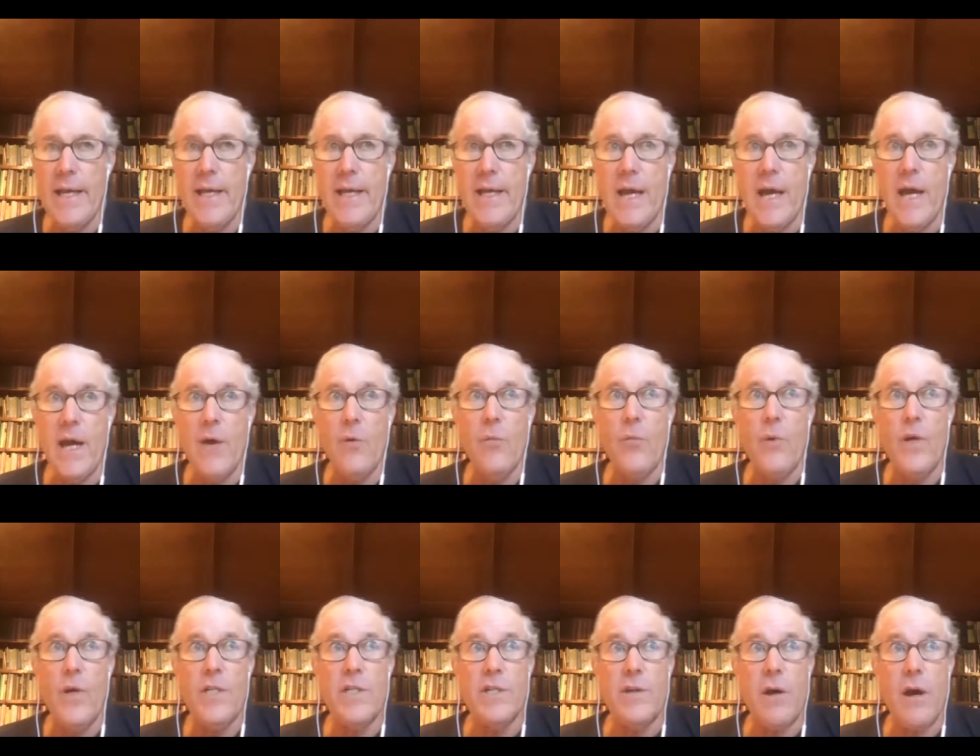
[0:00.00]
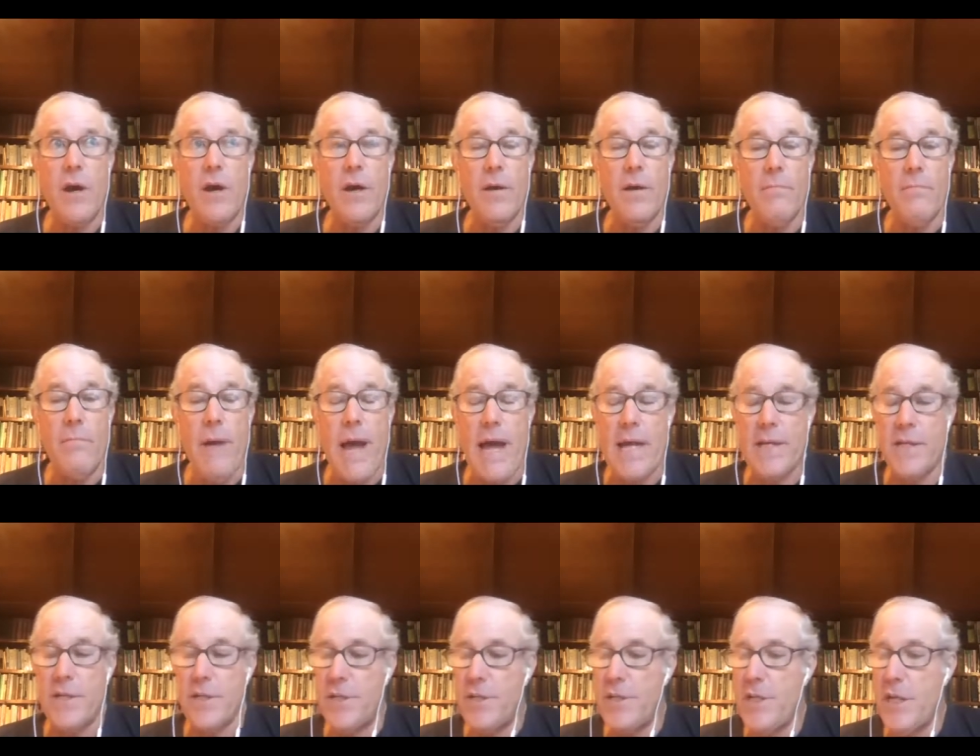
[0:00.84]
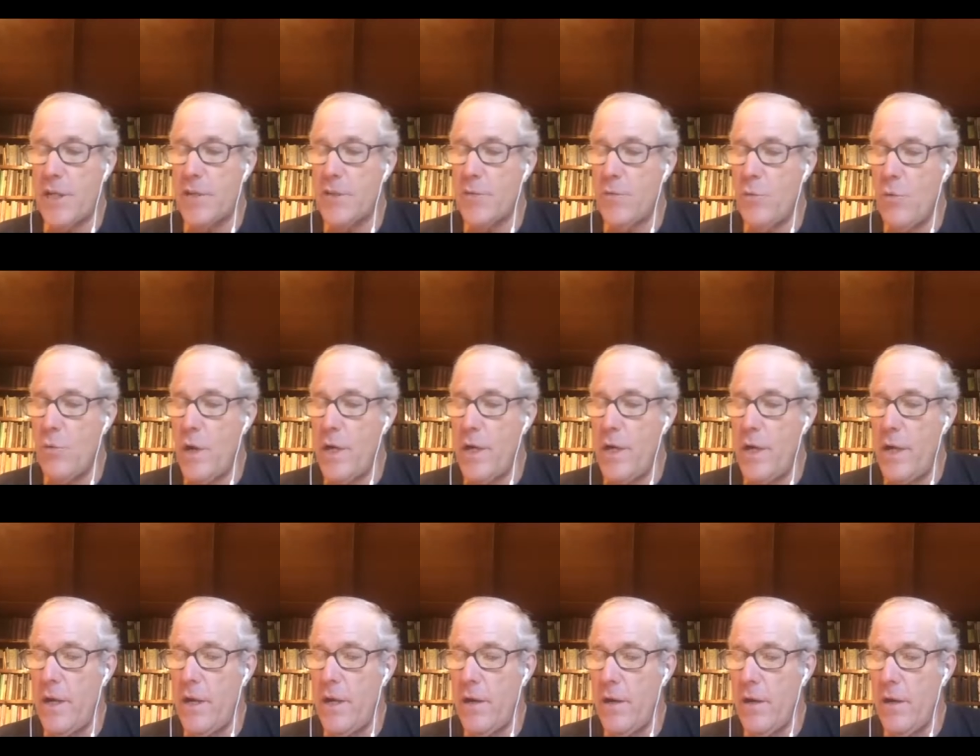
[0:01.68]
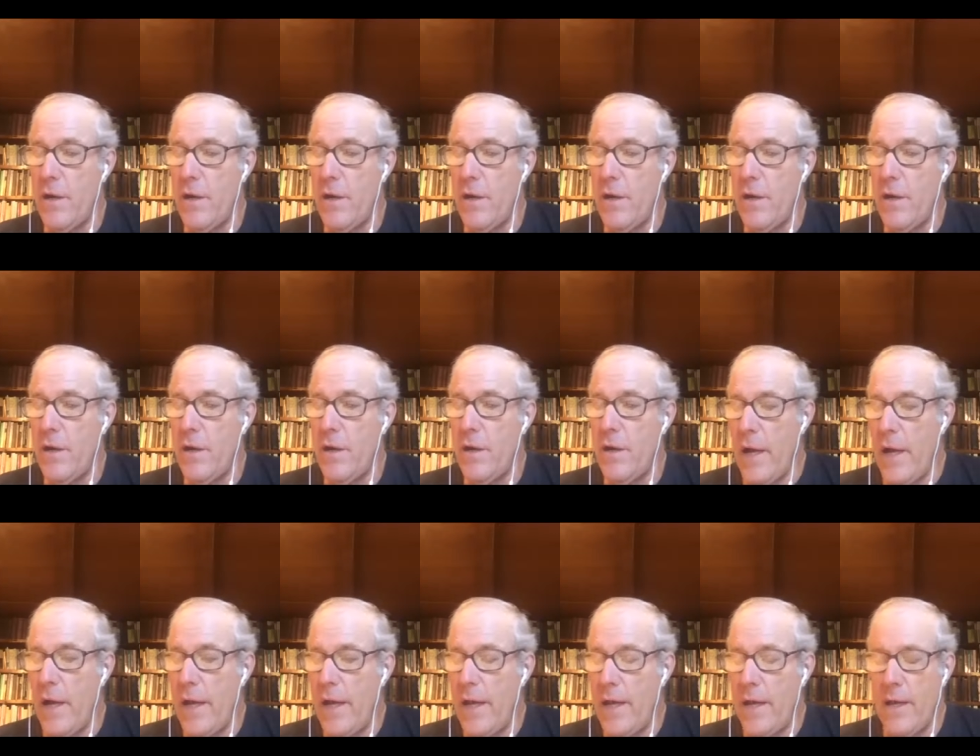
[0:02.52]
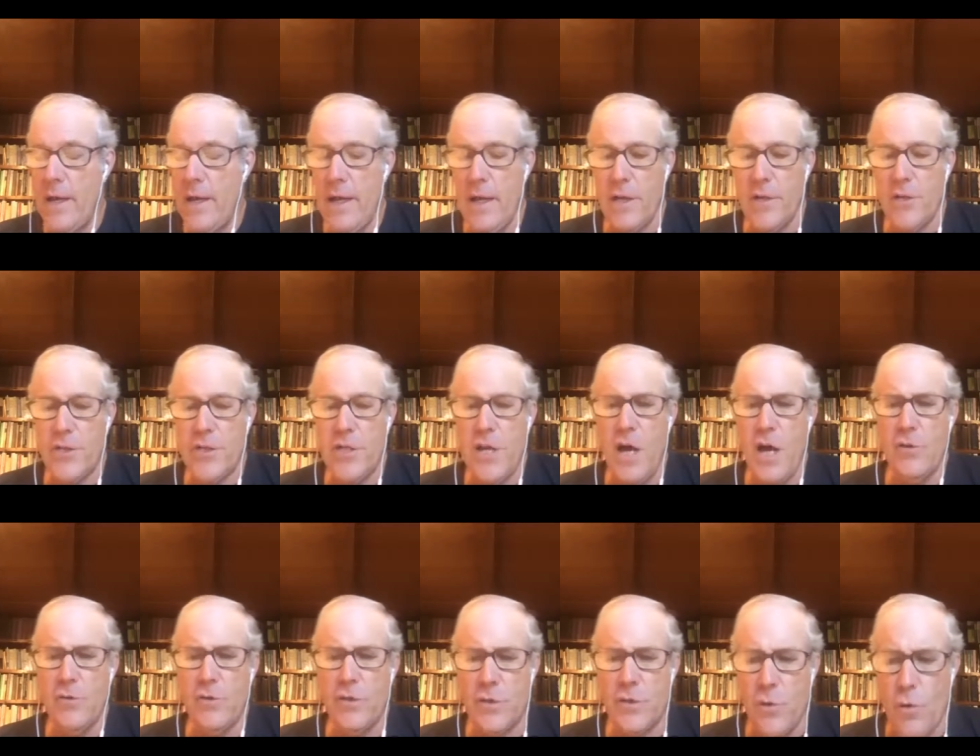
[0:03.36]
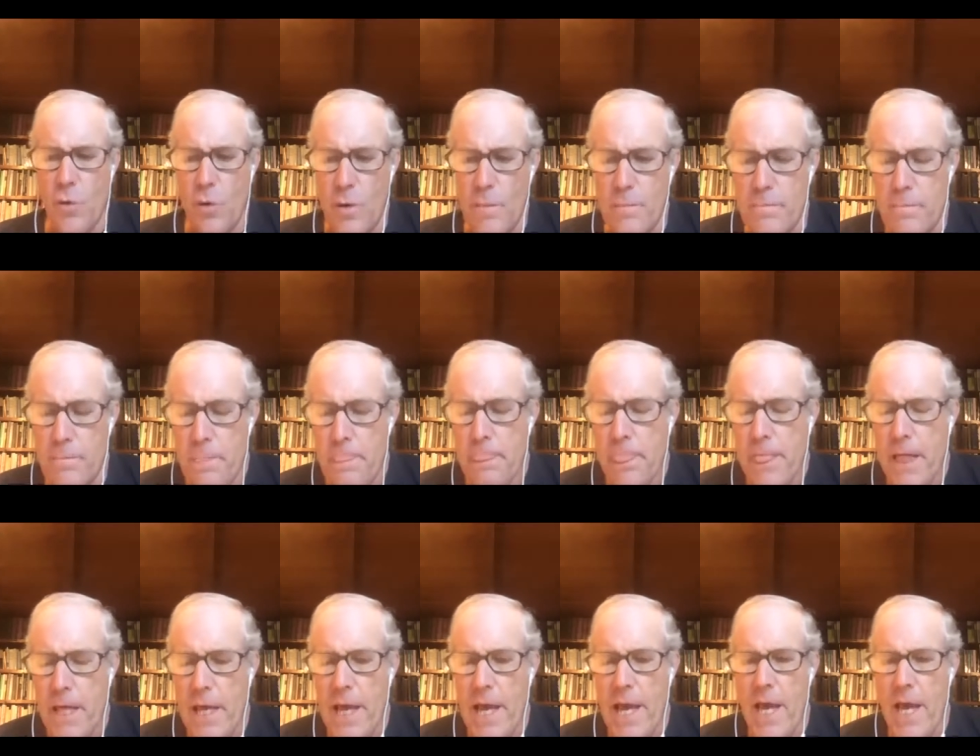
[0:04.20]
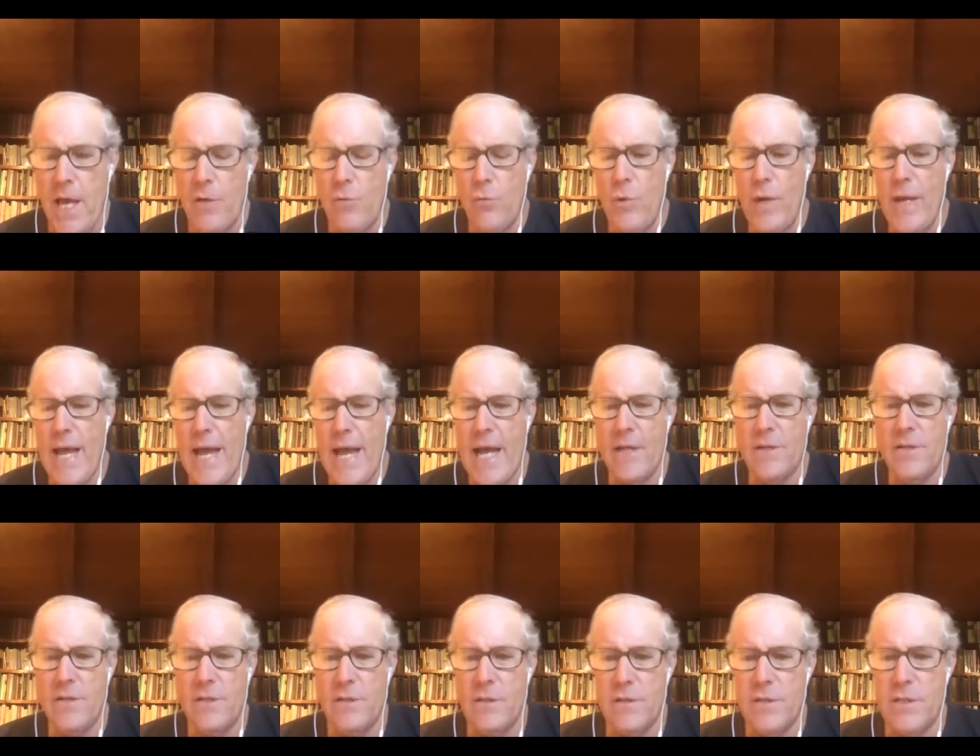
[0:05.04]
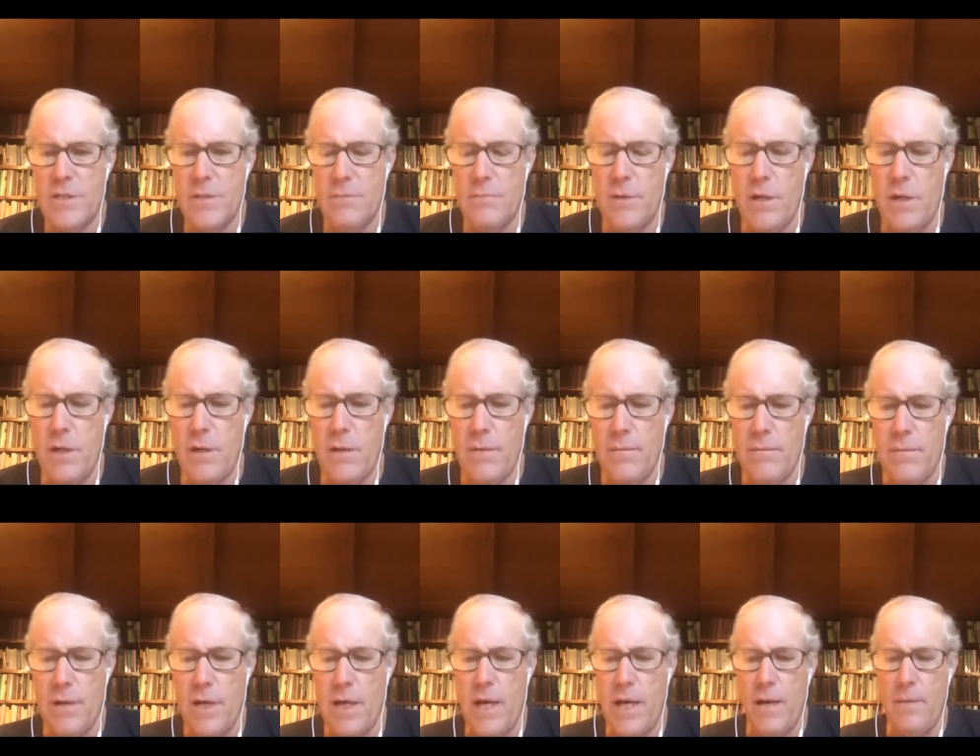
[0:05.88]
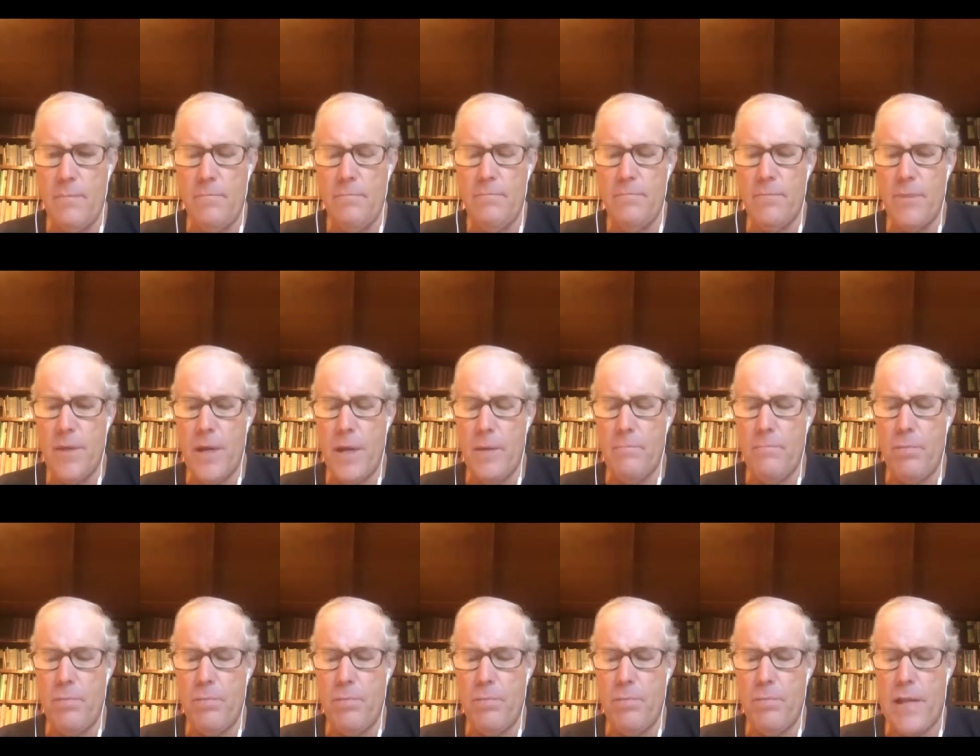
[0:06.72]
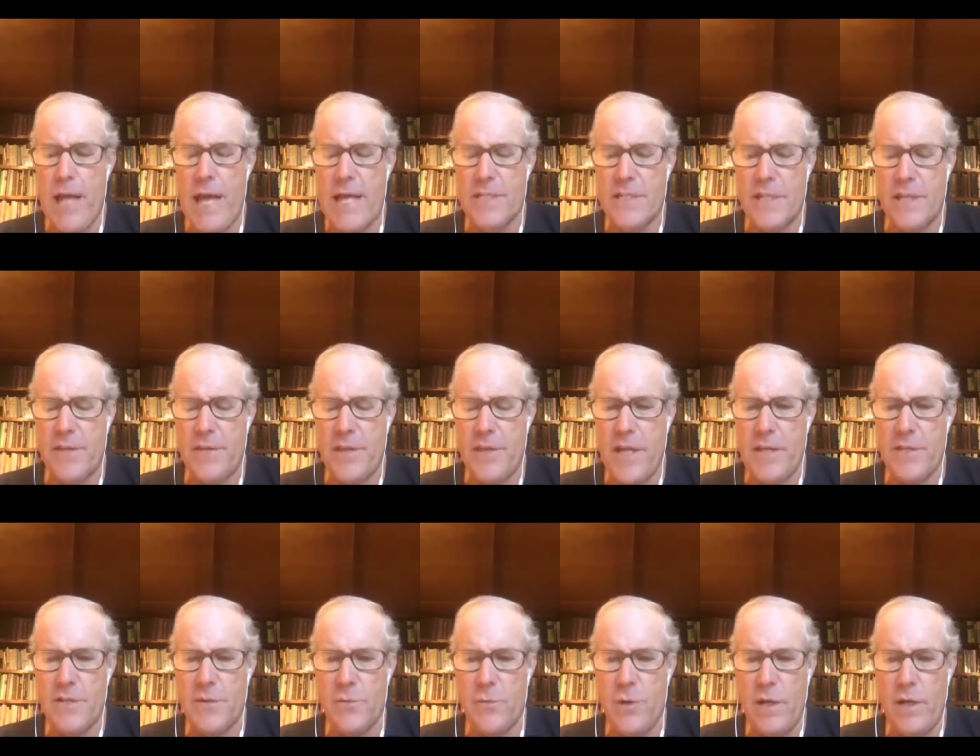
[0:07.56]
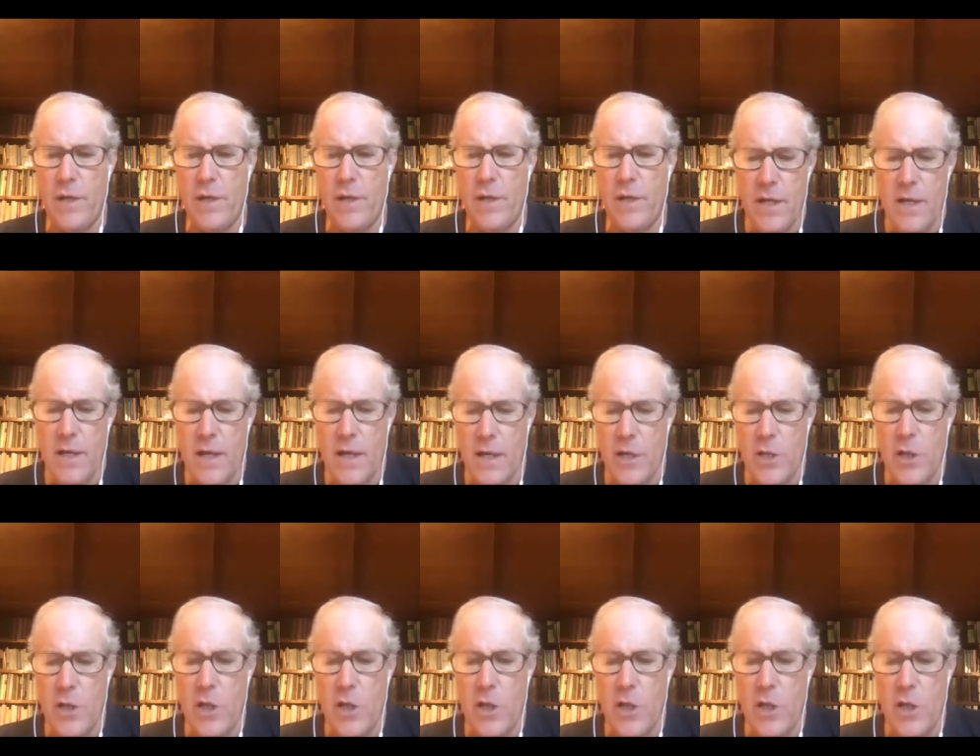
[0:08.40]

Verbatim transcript: and uh, we started a batch of chicks one year uh, in, a, in a snowstorm and we had some little uh, uh, plastic things that we literally